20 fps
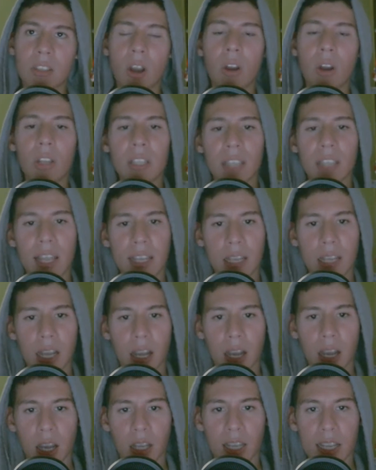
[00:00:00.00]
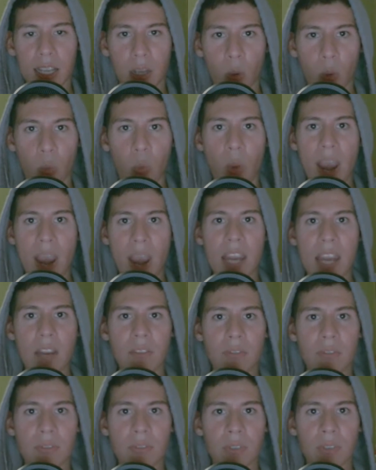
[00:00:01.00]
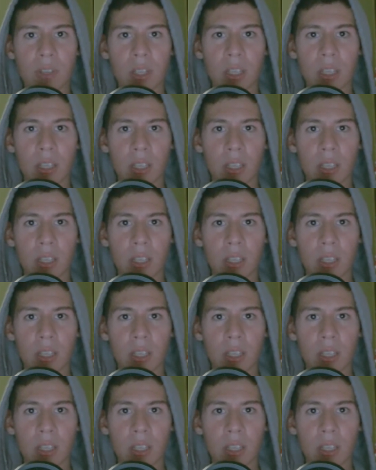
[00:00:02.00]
call it a wave.